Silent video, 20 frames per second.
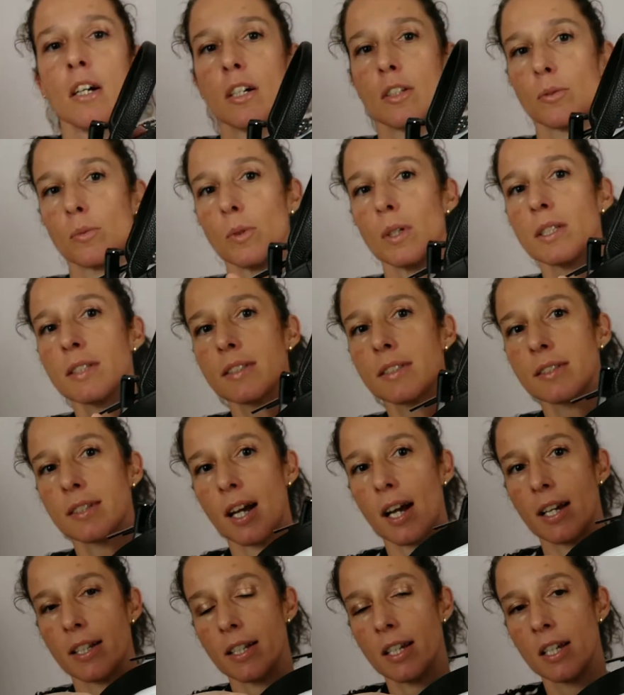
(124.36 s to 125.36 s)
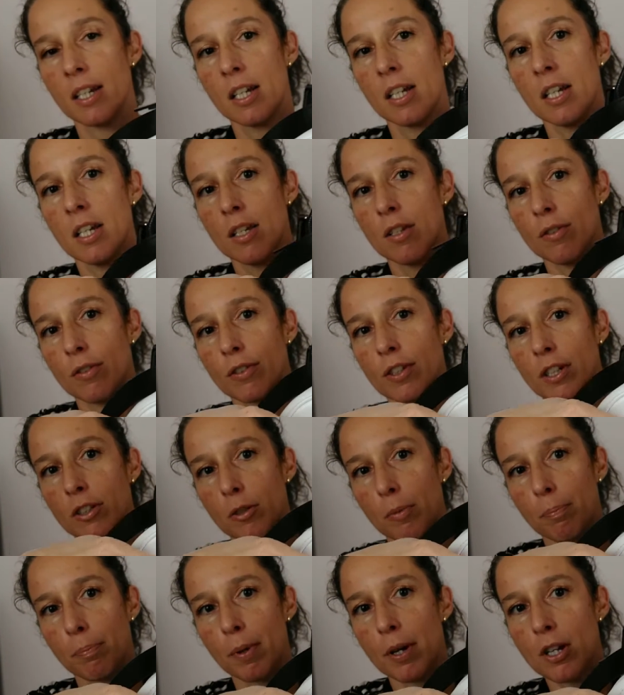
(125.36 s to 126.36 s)
on one side, you've got
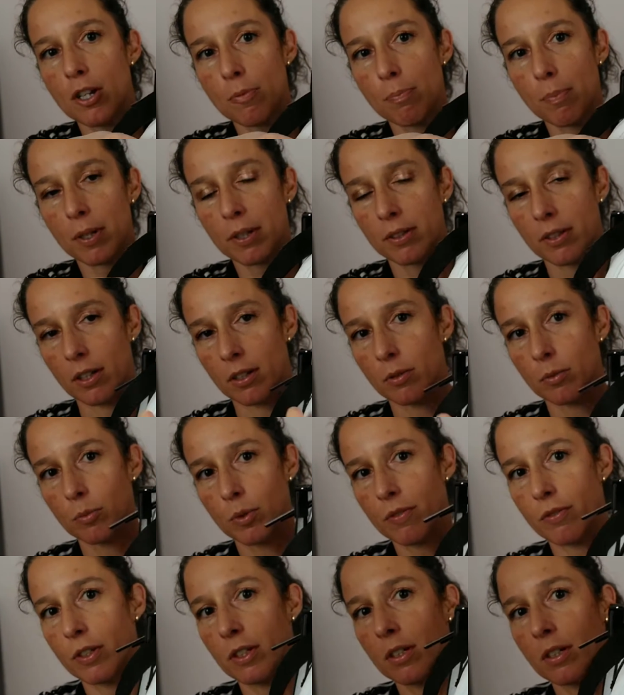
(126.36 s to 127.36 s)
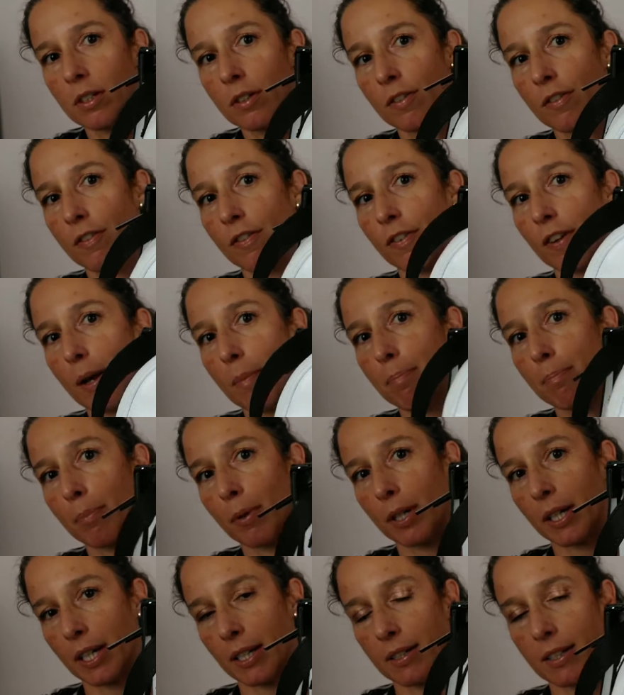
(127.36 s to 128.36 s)
a push button with a flap
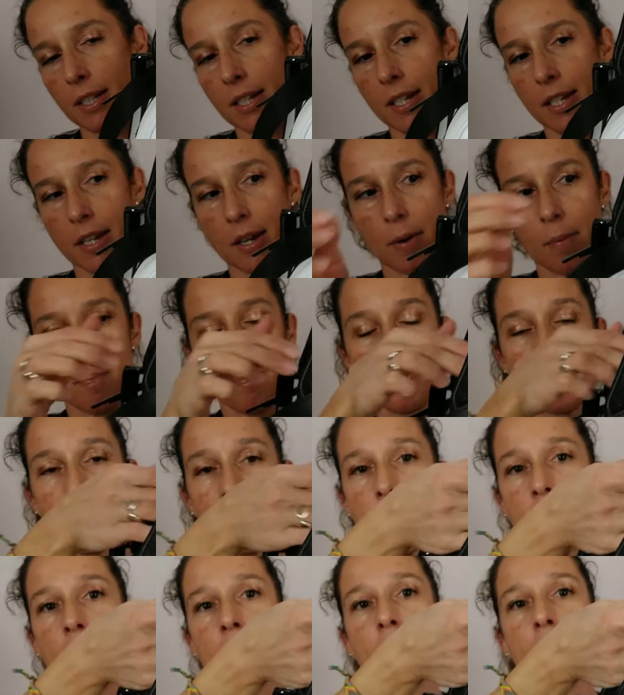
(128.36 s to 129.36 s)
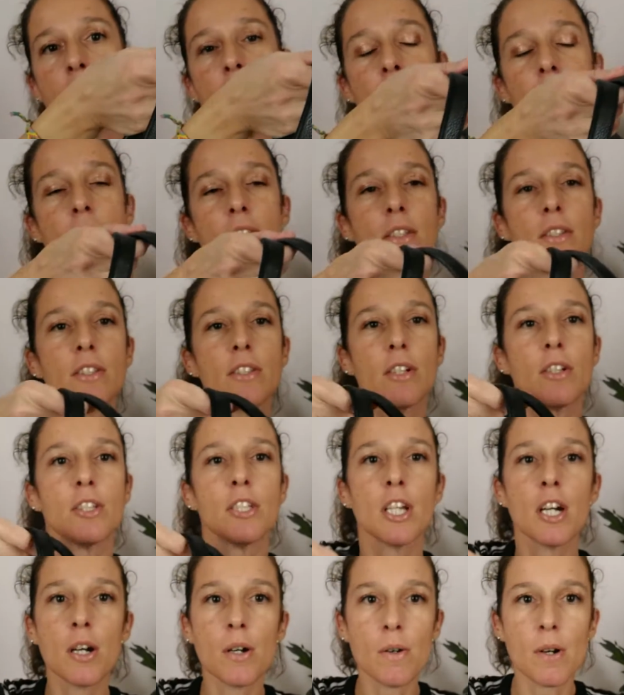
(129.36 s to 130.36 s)
pocket here. So
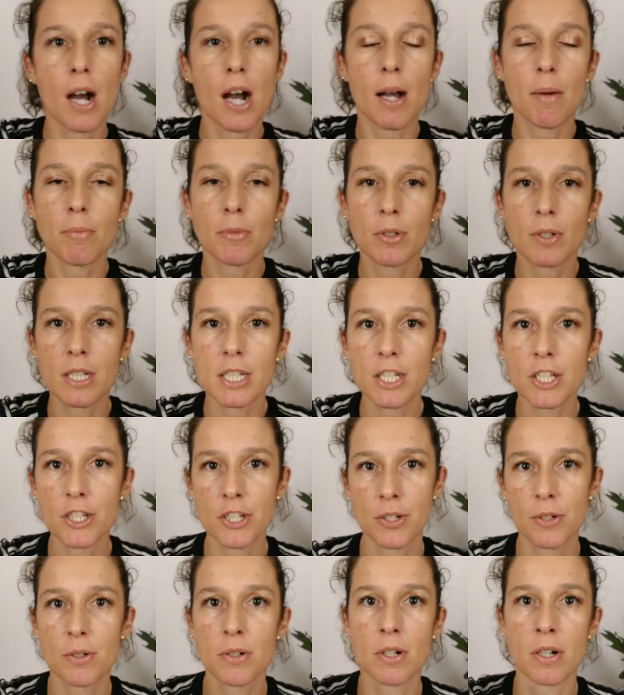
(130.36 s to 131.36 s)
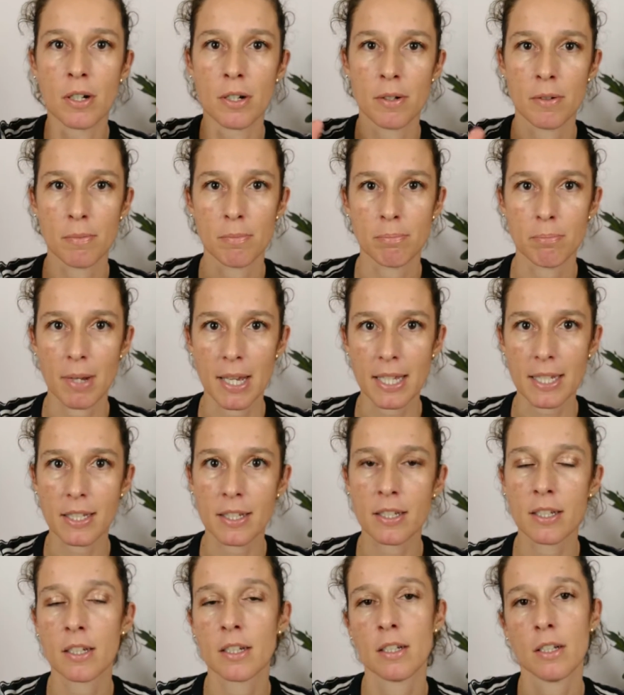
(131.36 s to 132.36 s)
now I'm going to
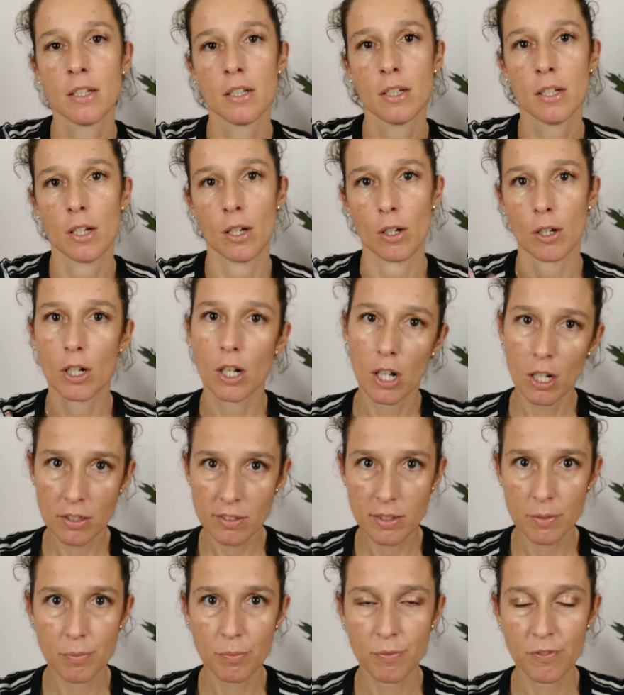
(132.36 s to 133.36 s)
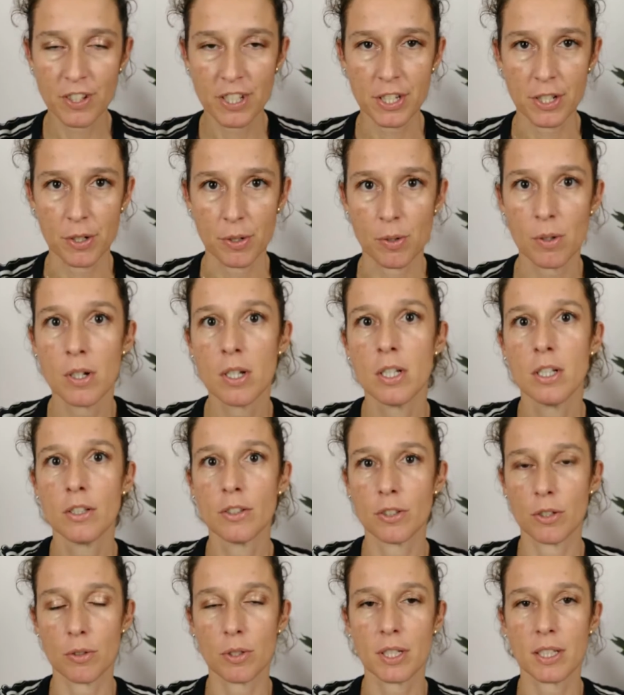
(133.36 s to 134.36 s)
make a close-up video
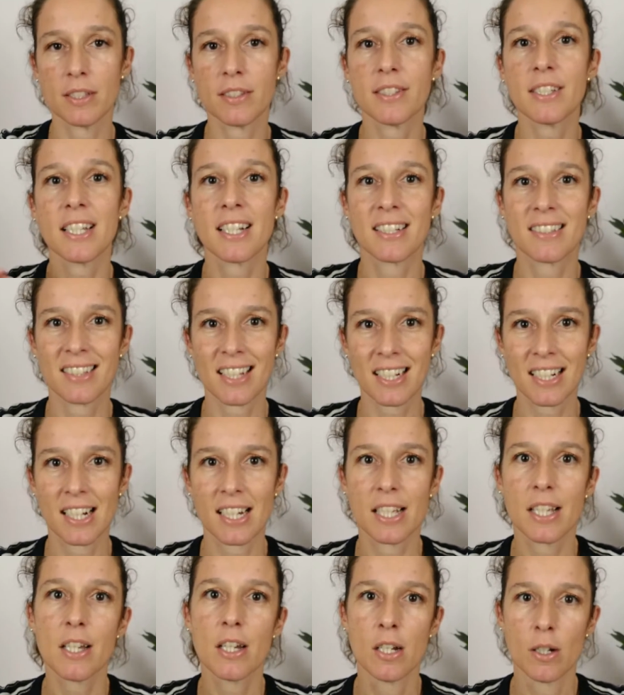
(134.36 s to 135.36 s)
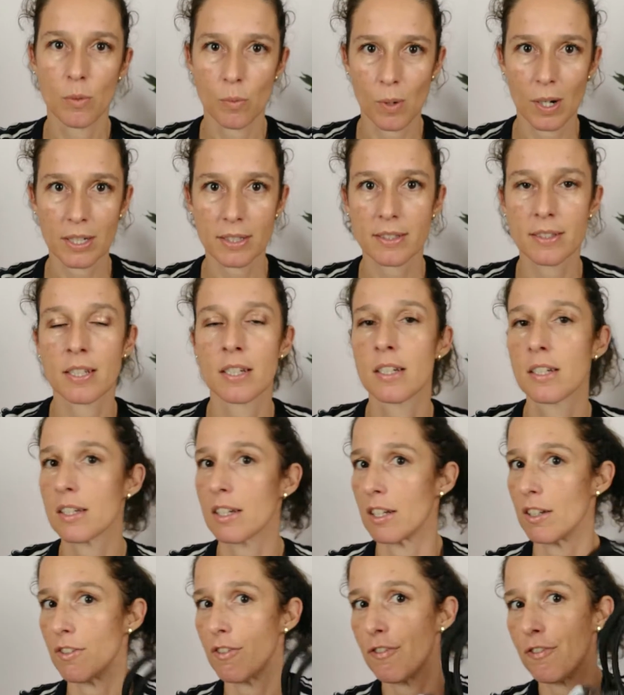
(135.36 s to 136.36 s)
so you can see exactly what
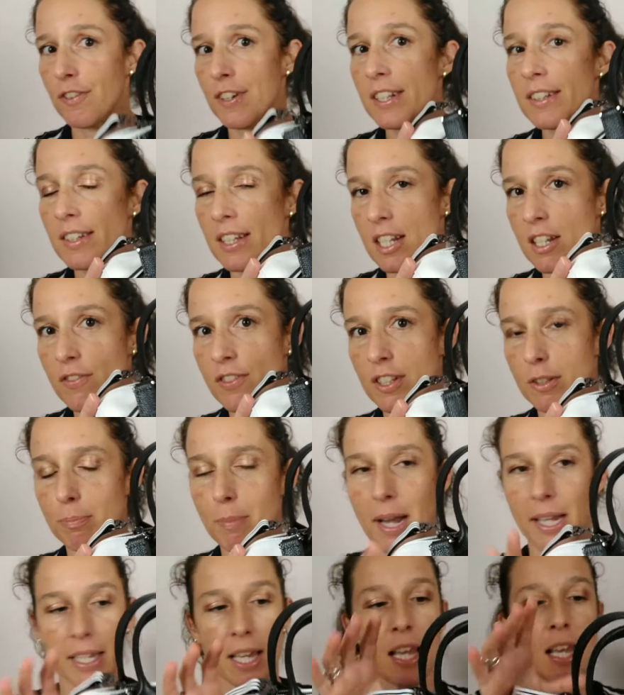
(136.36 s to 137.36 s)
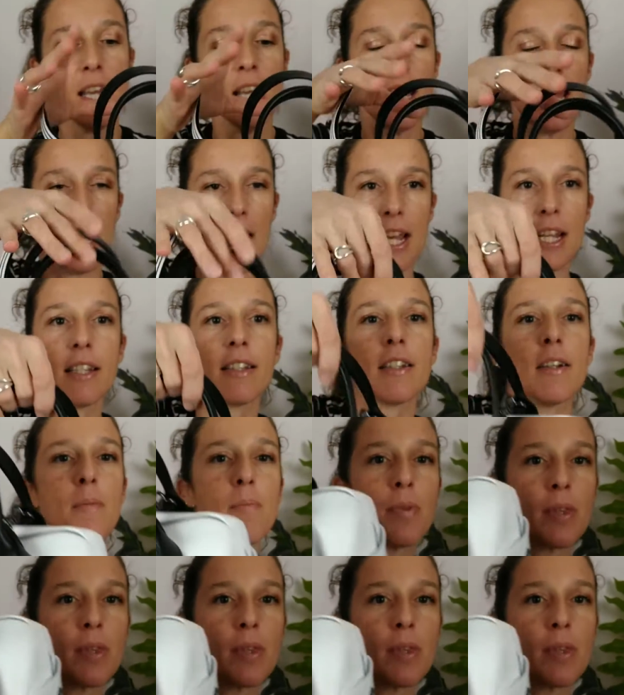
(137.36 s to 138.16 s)
can fit in this bag. And